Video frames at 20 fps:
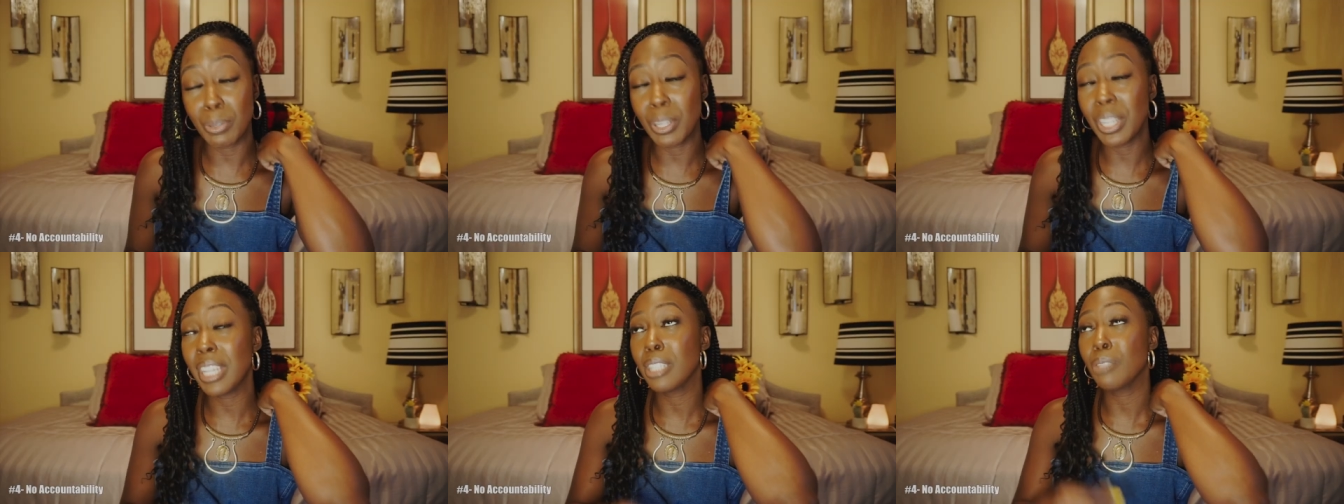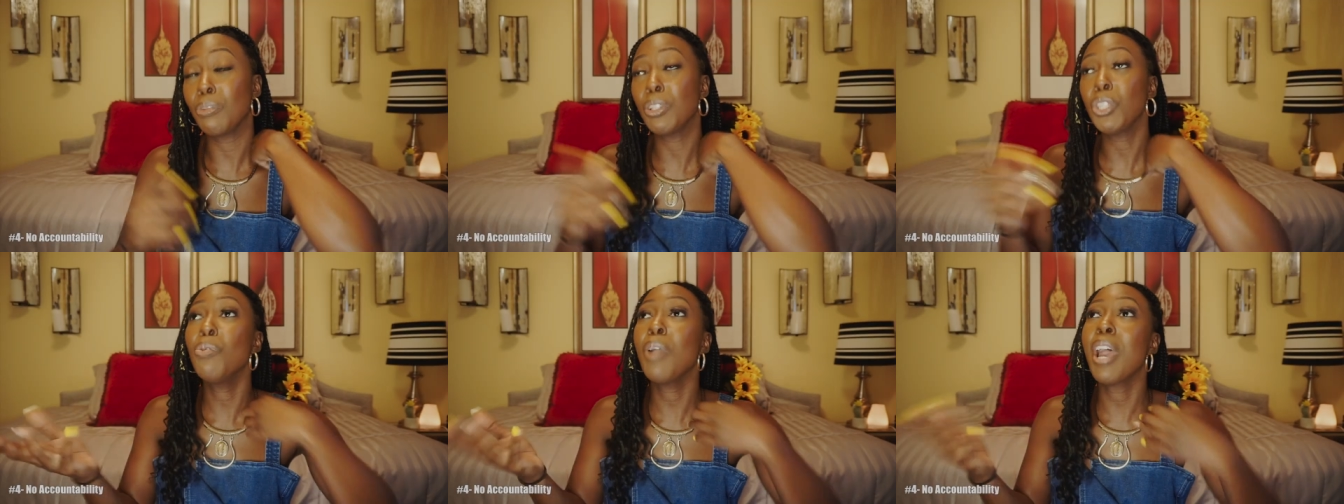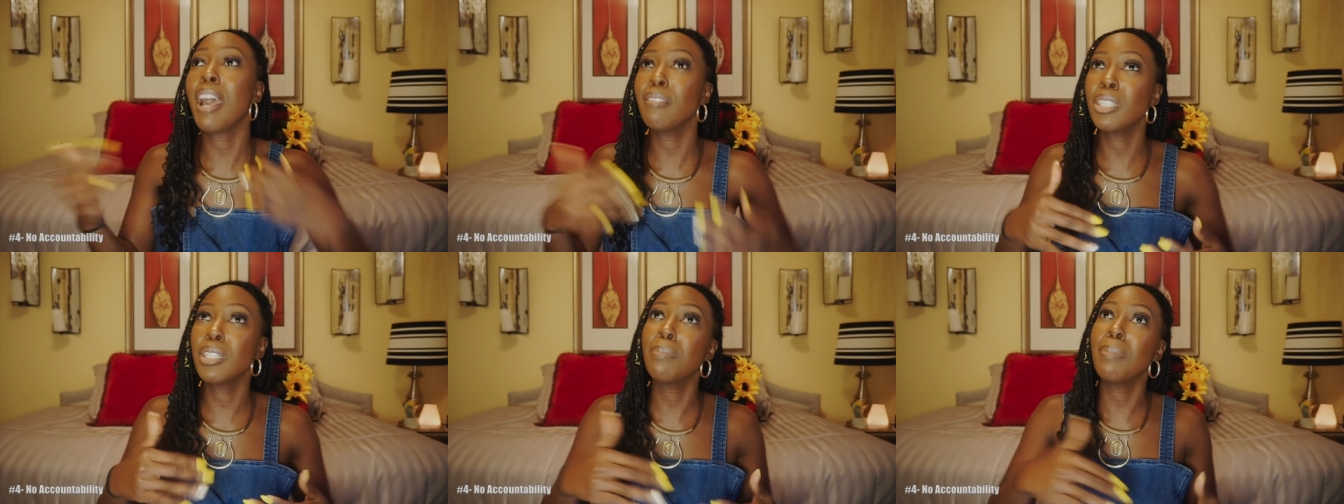Because when you
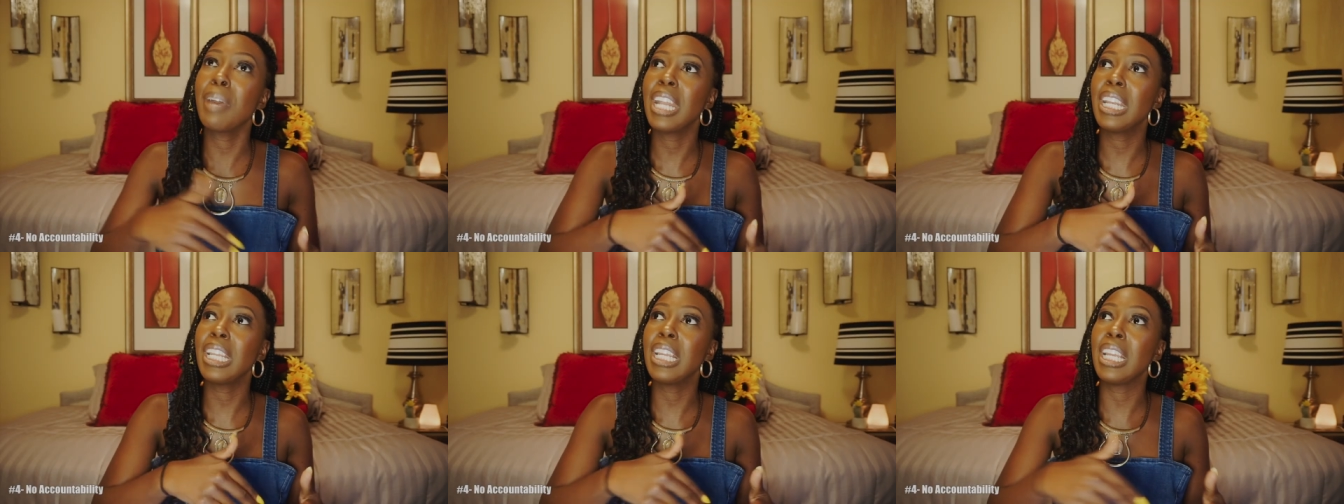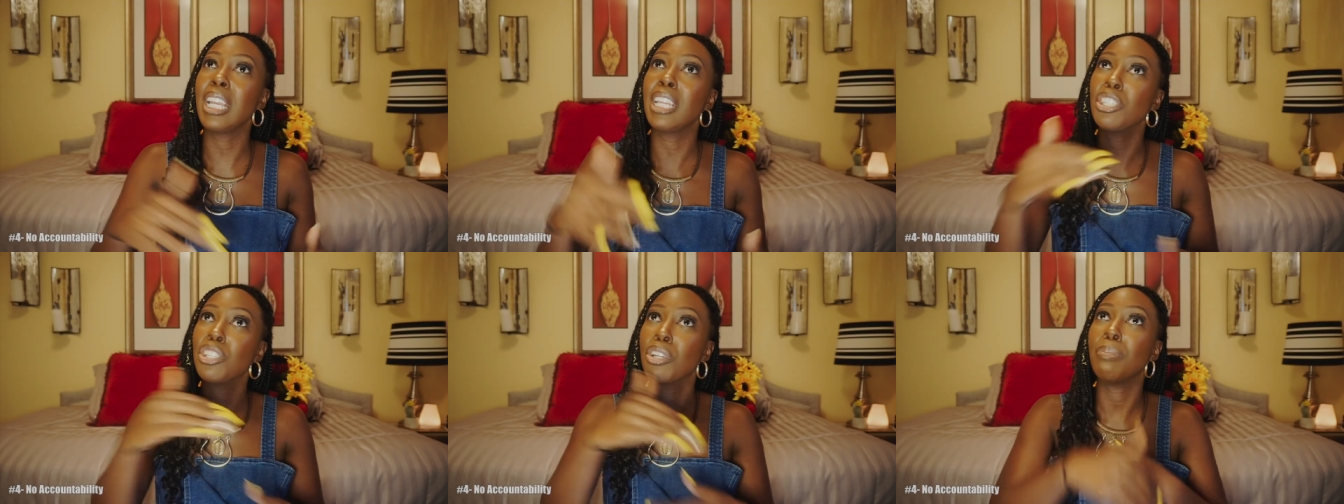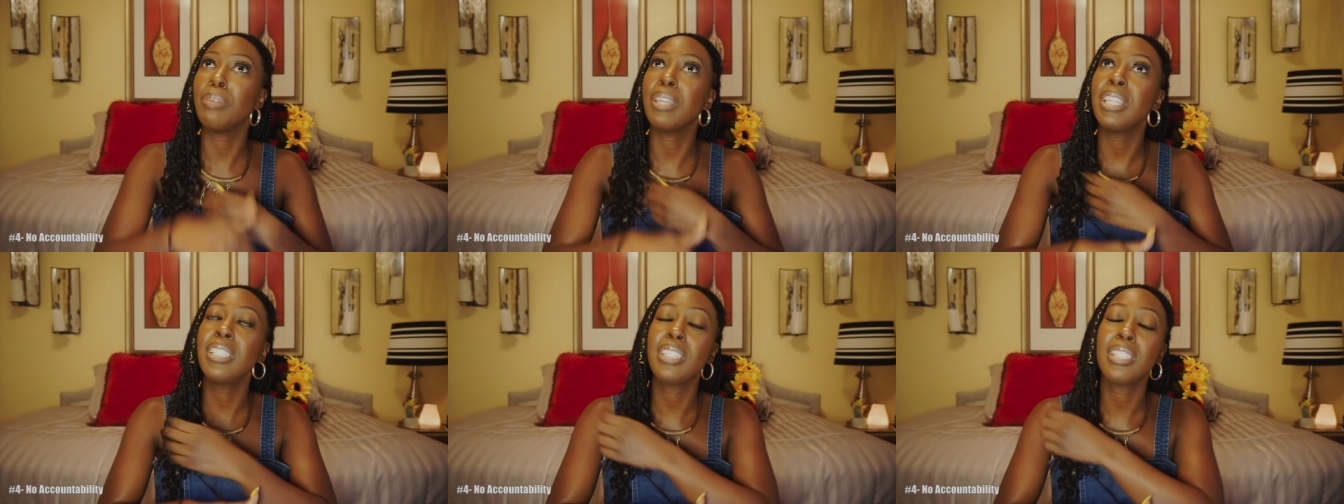have somebody in
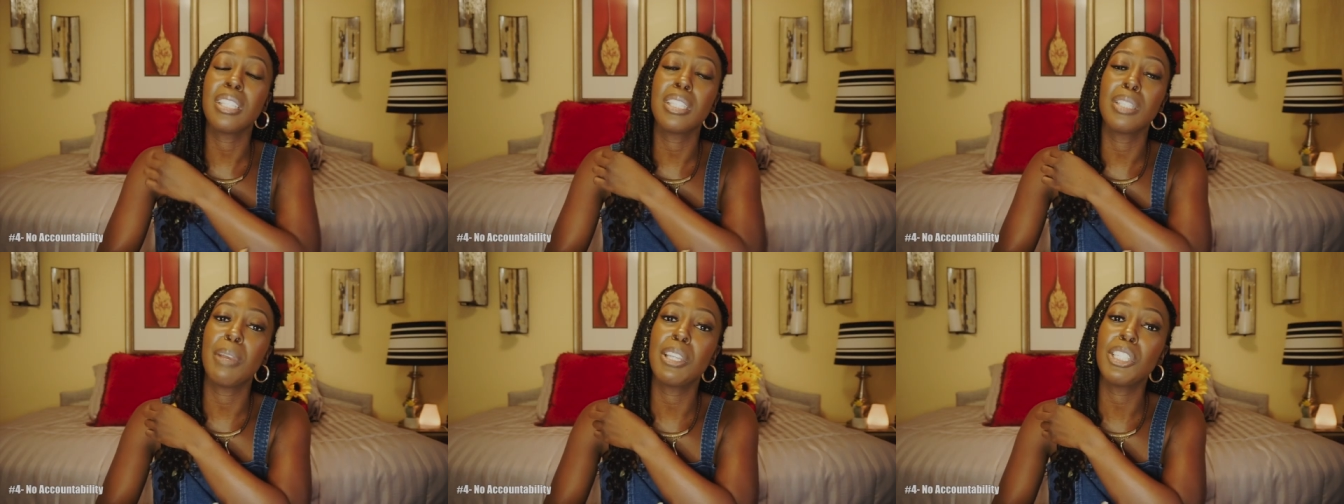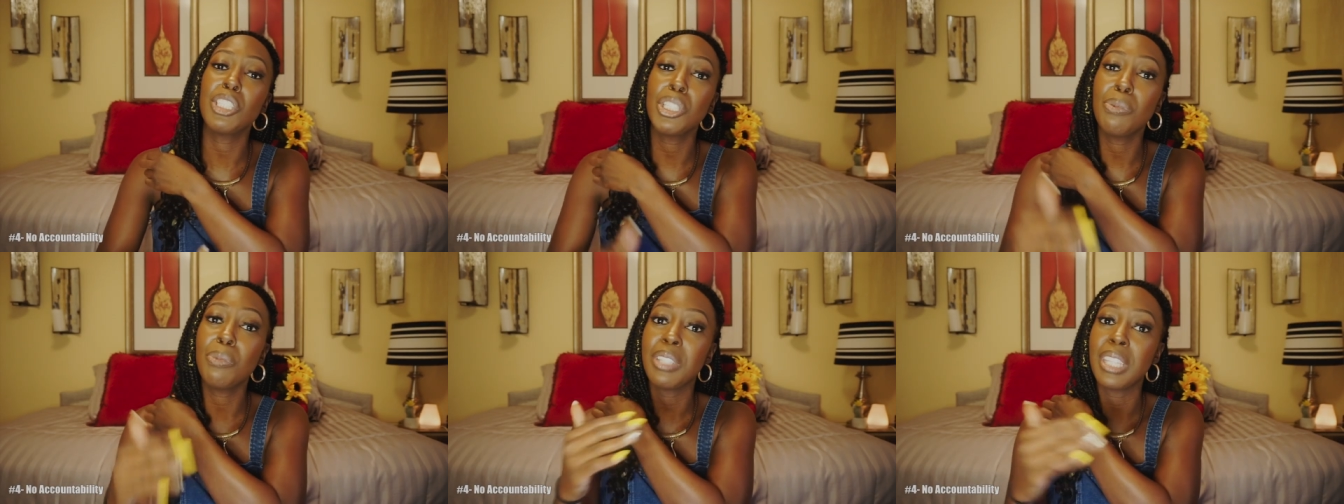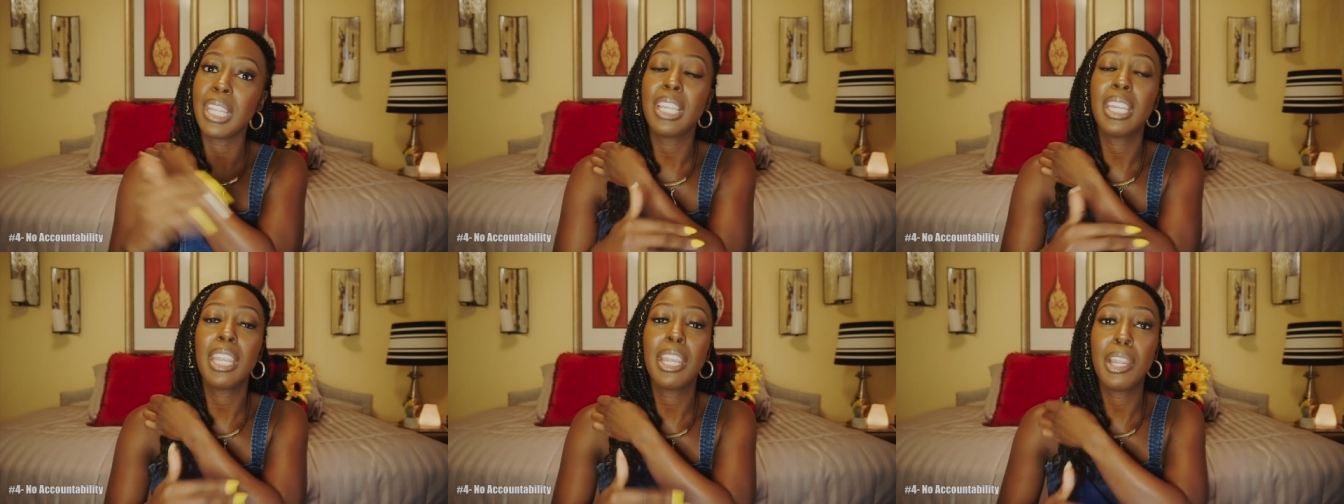your business, especially
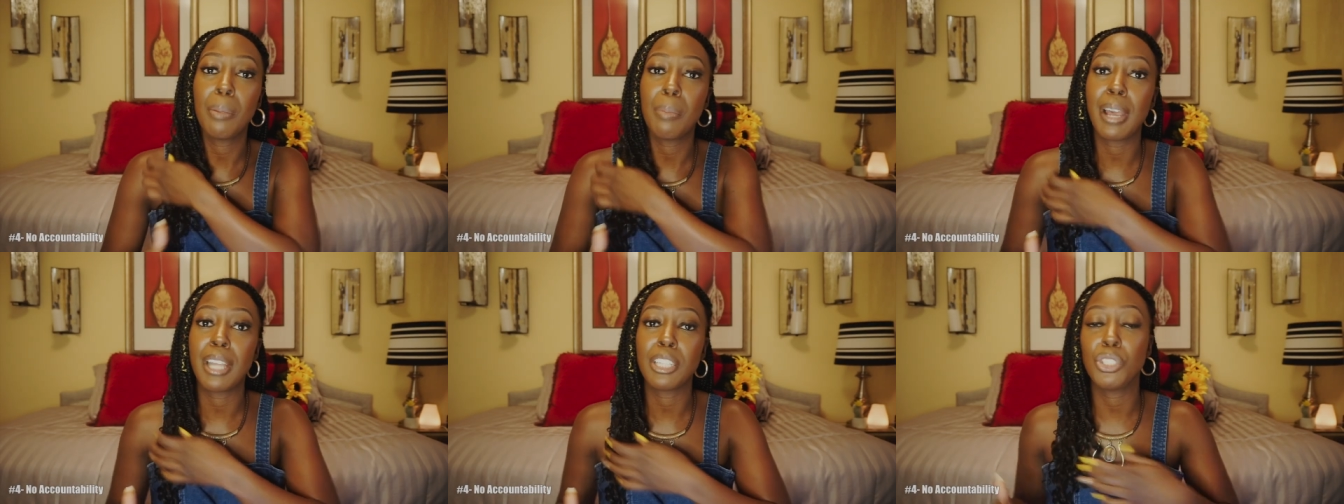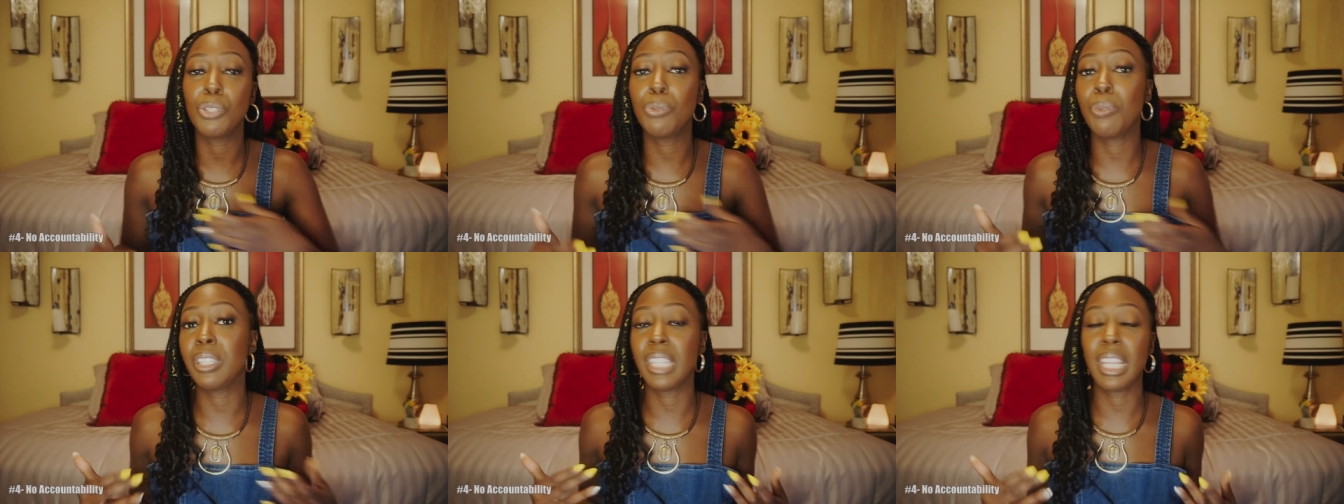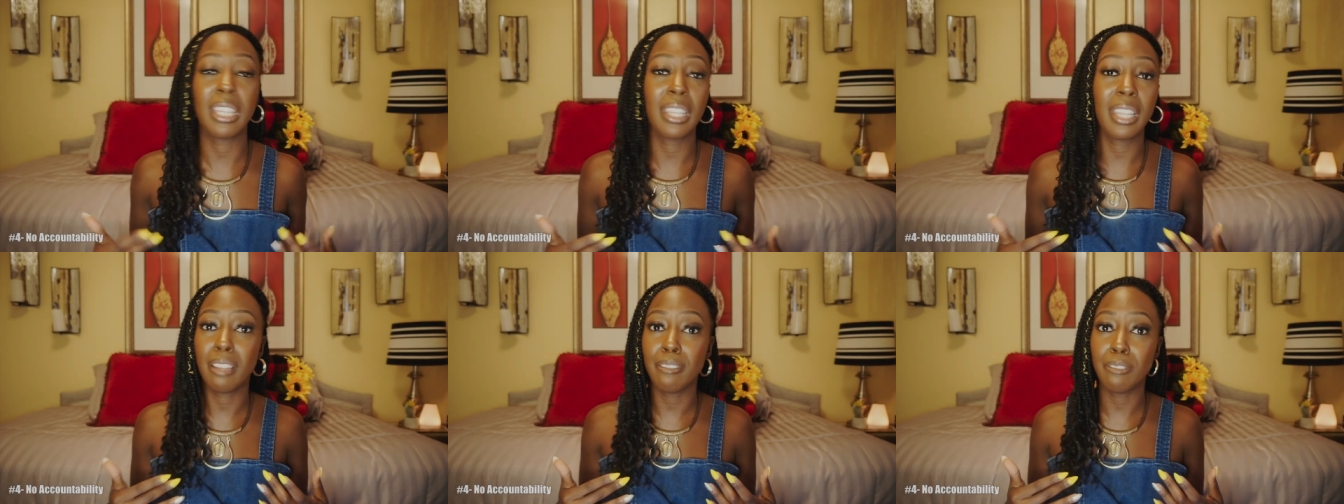when they care about you, when
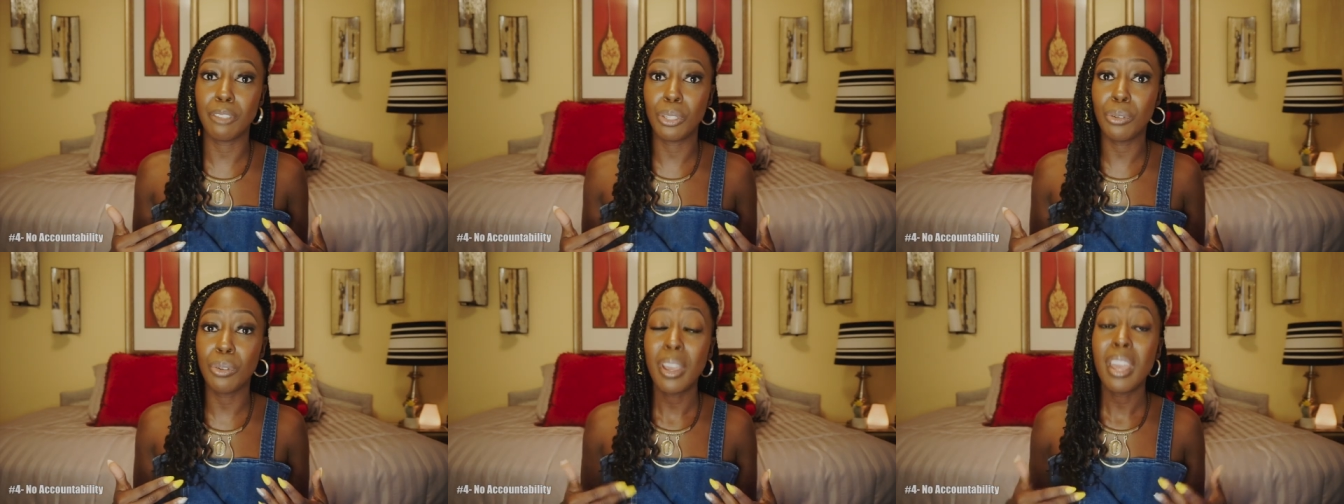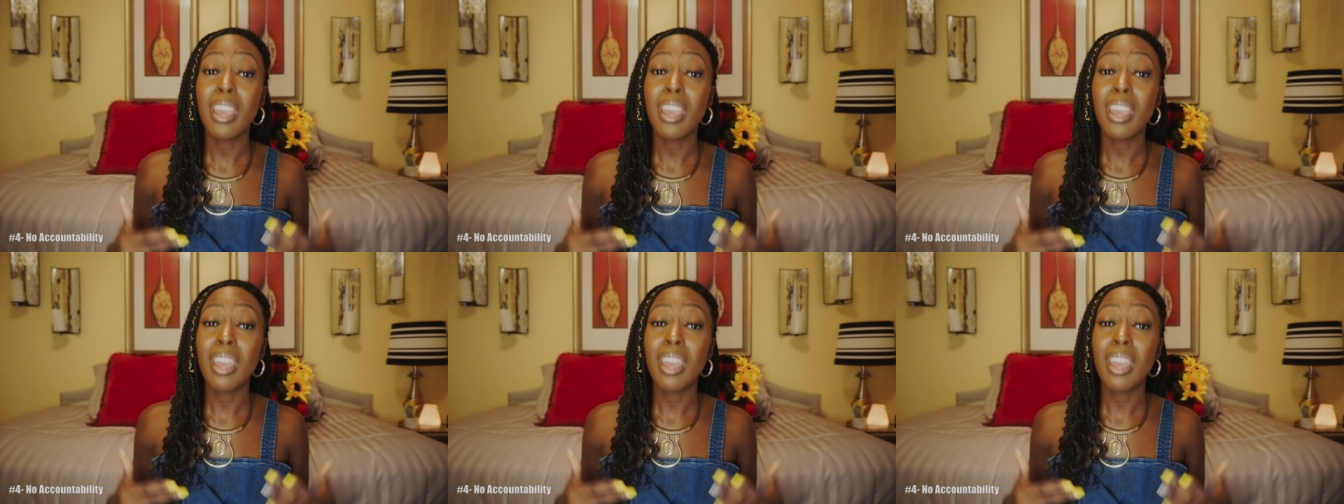they love you,